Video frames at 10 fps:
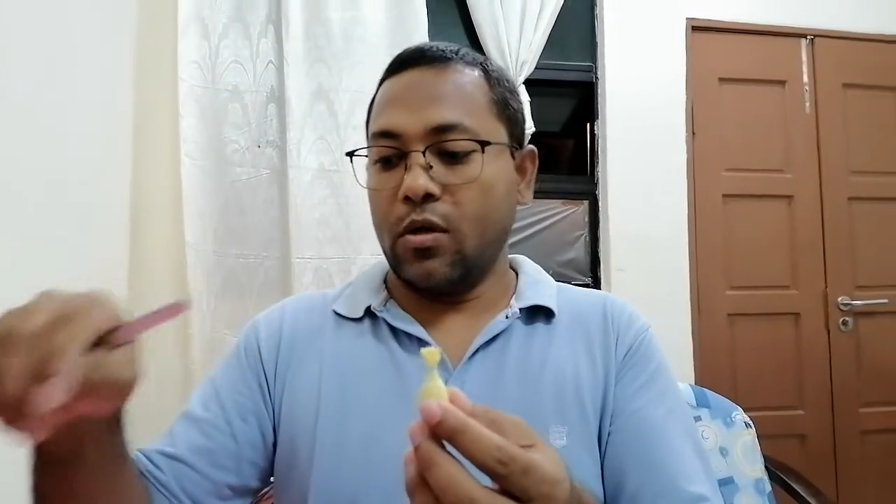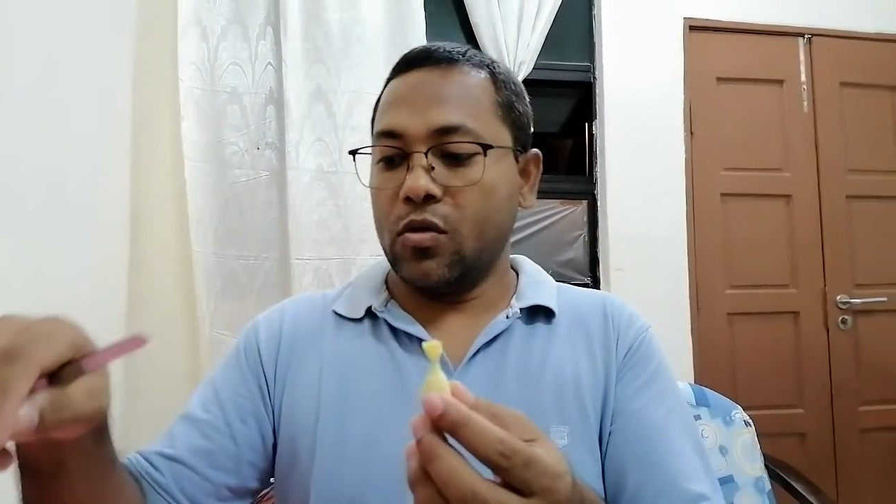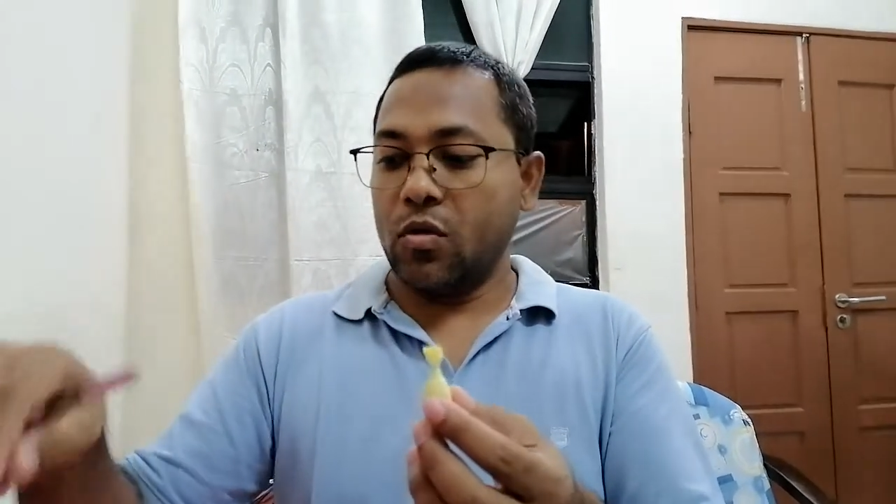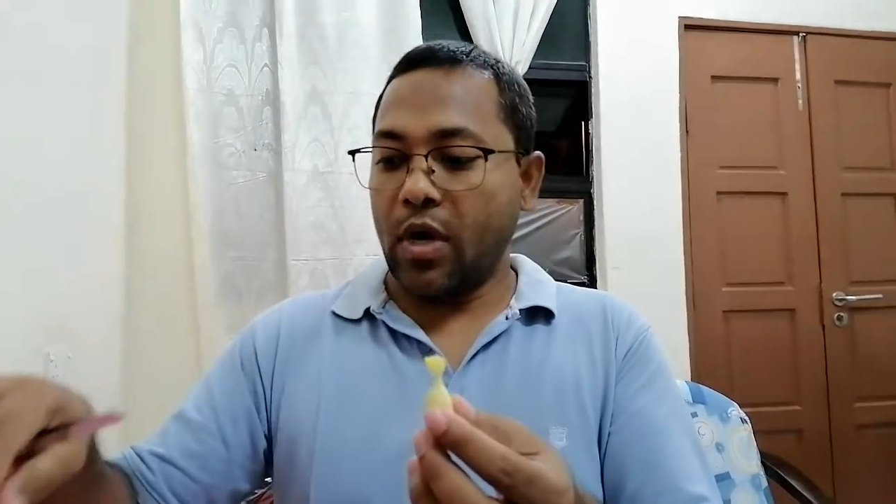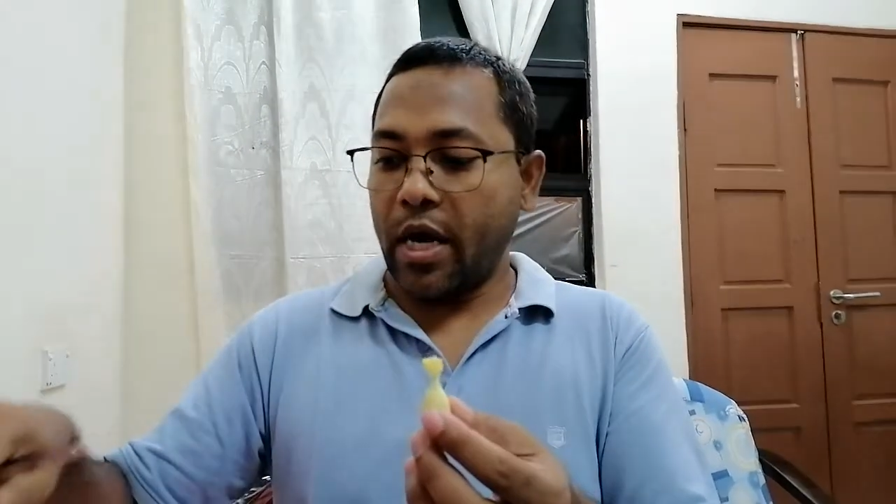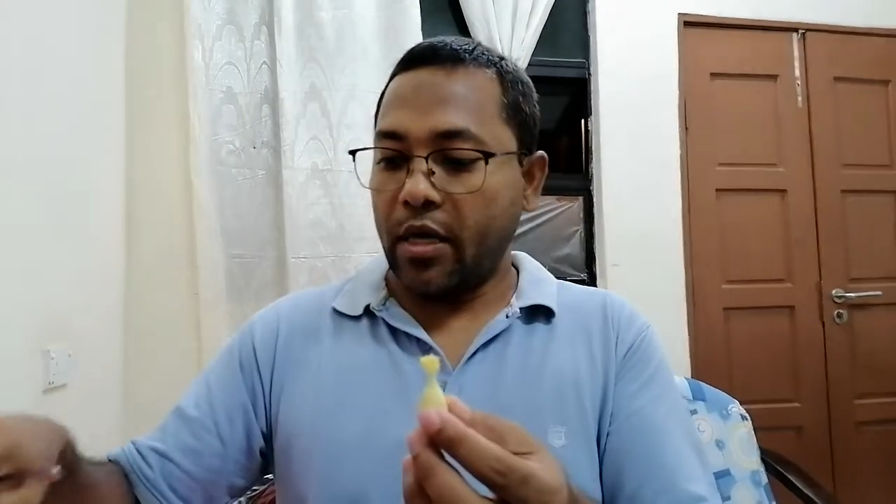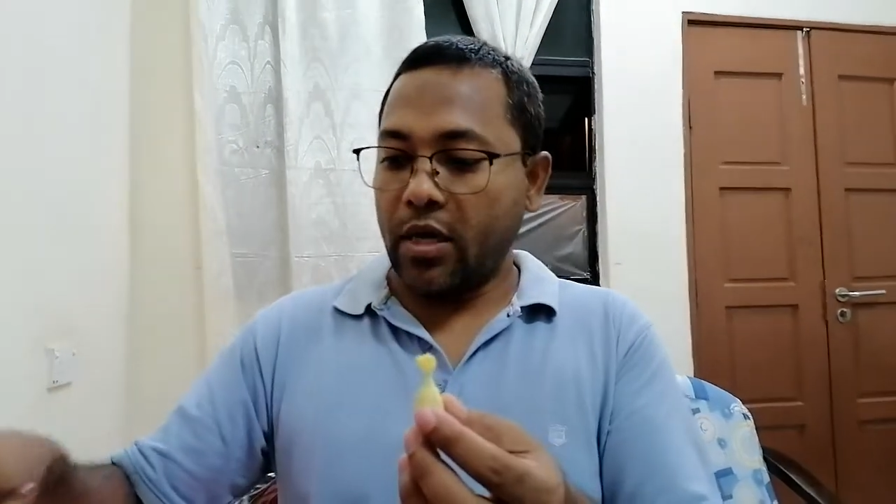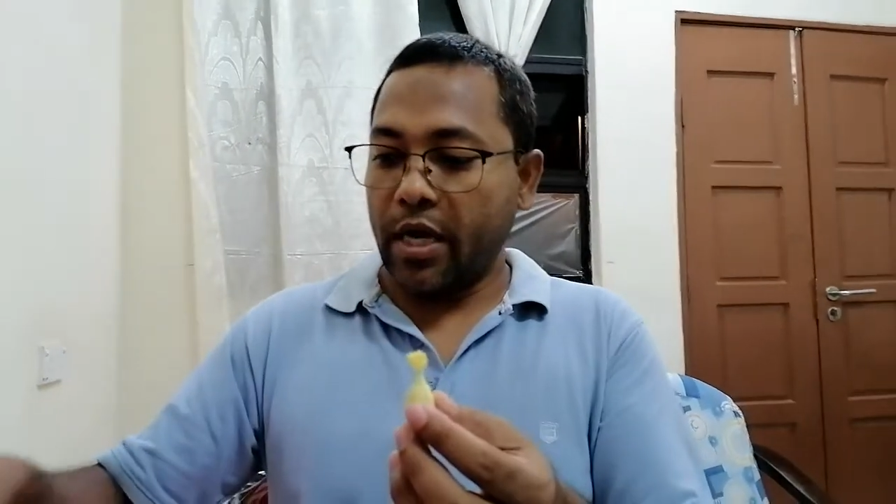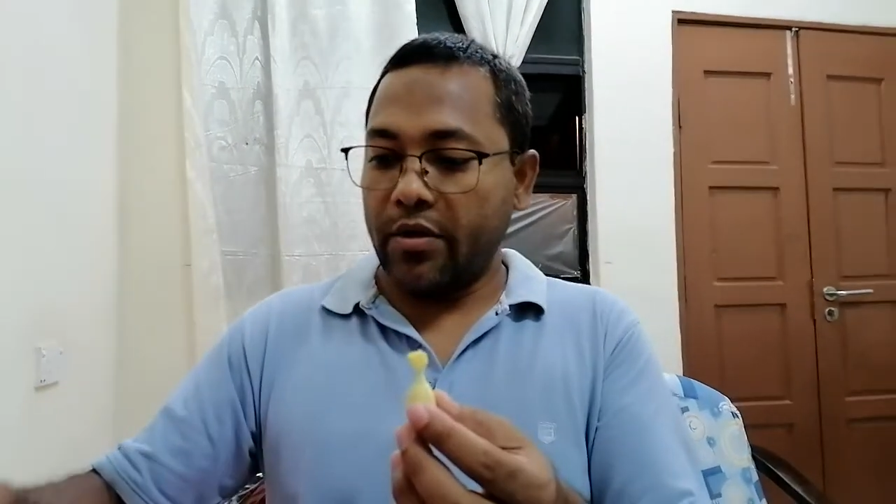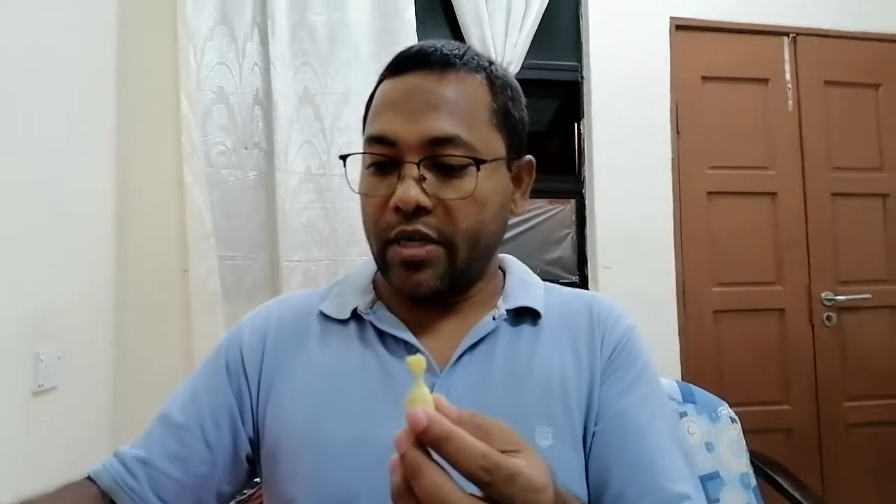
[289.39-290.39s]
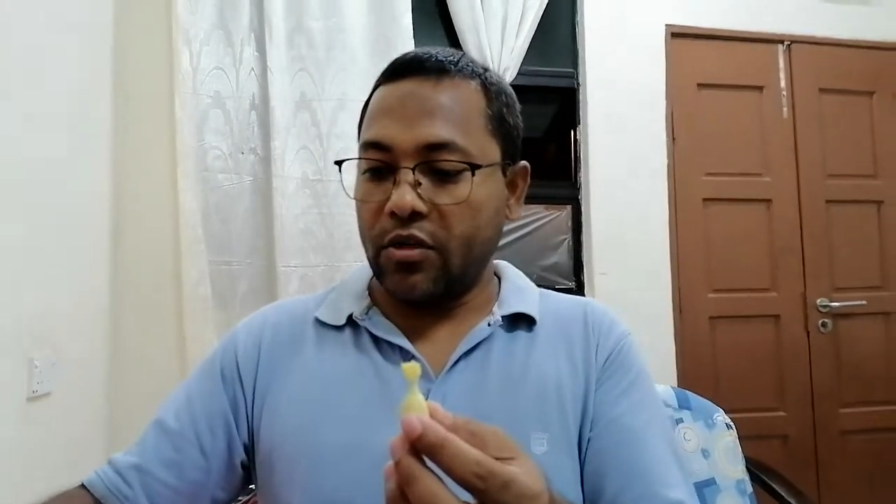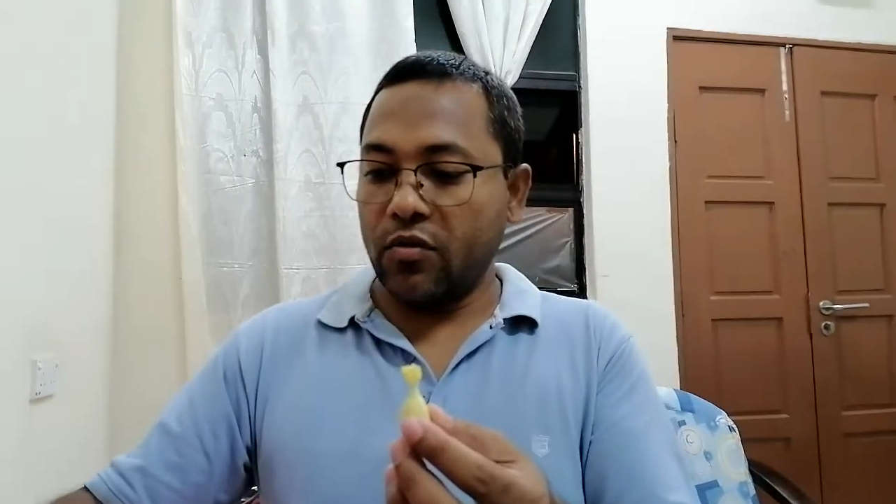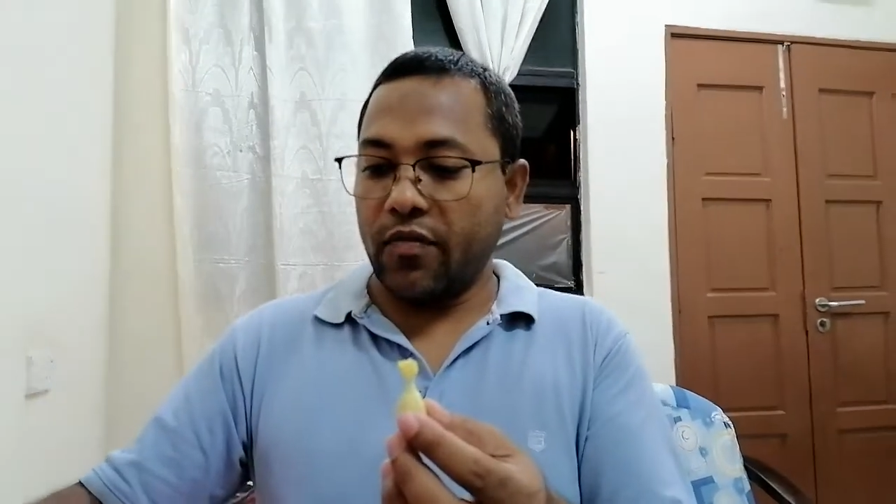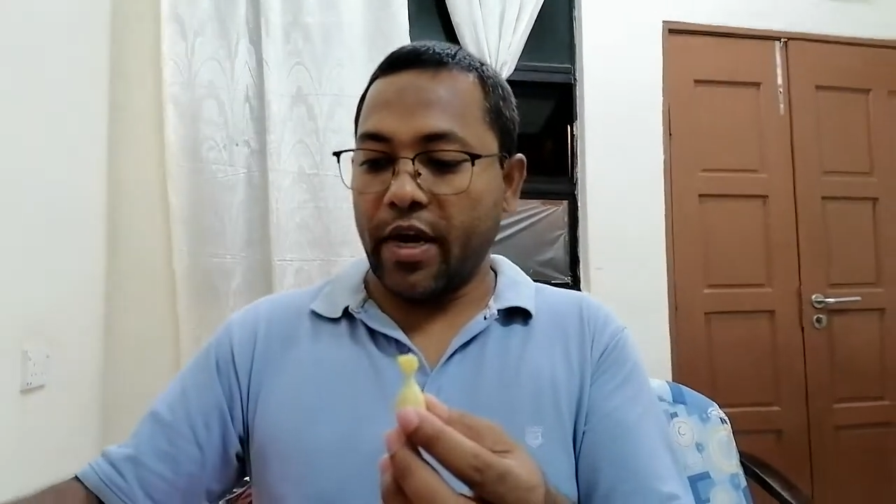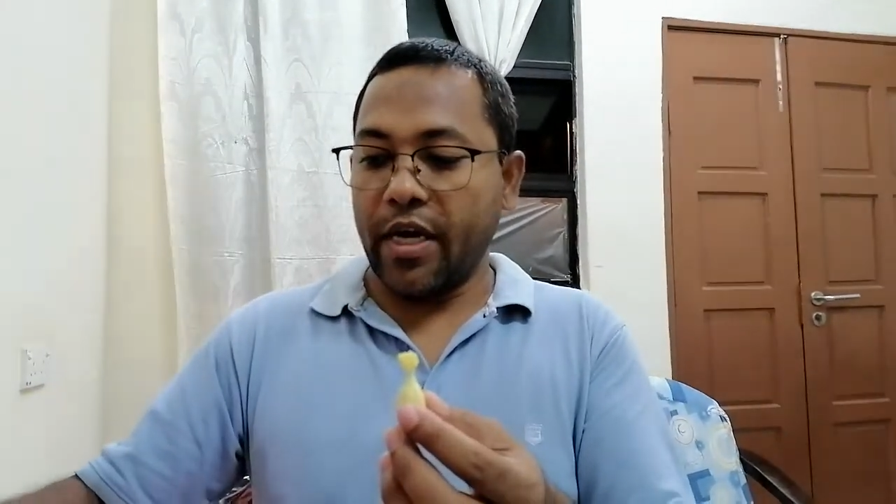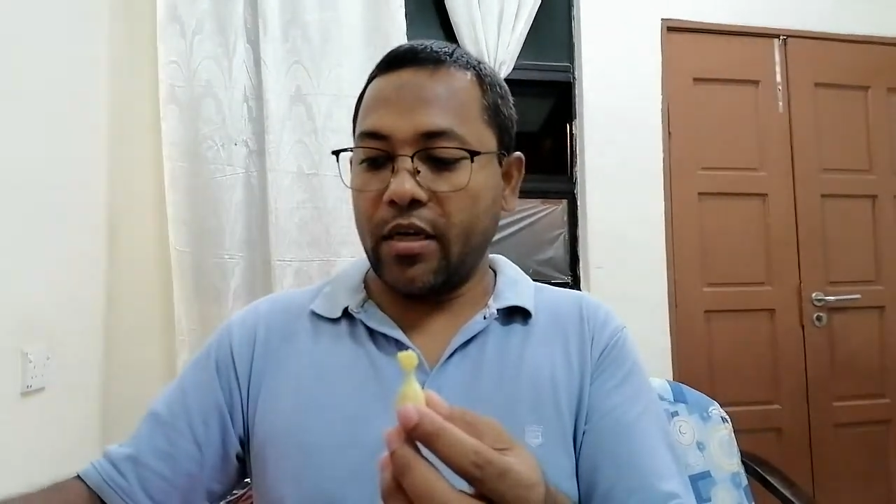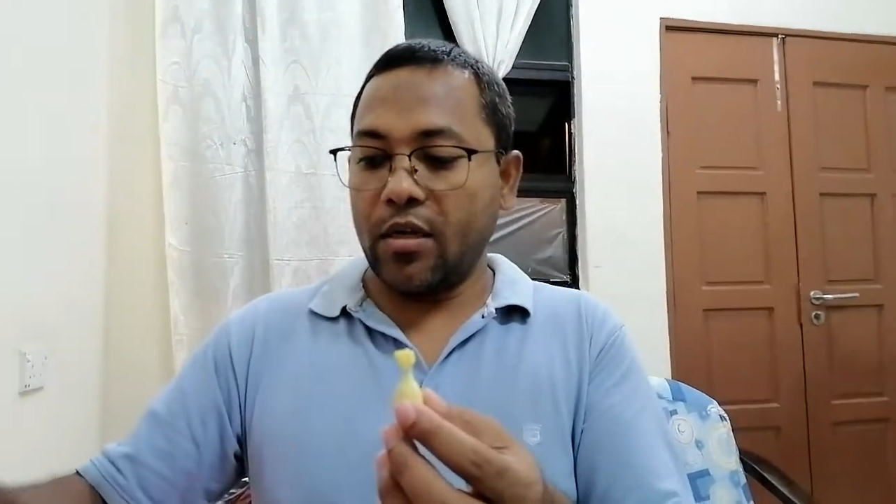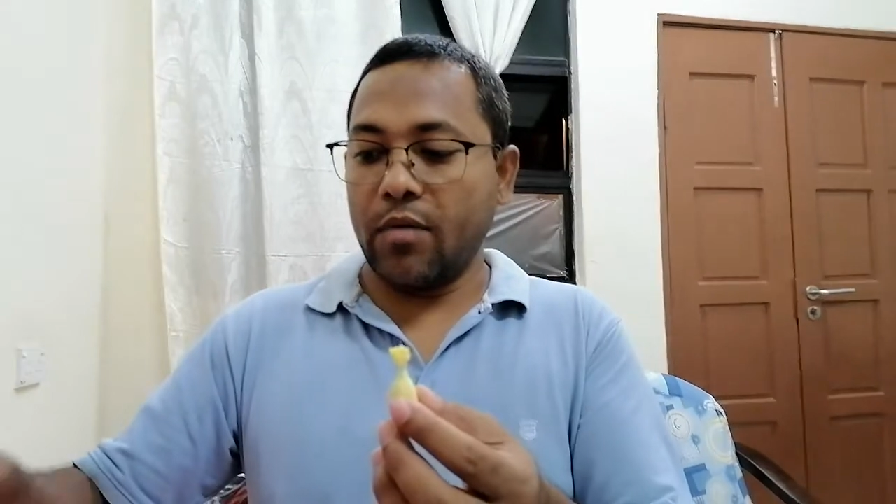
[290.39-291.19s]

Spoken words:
So I tried to find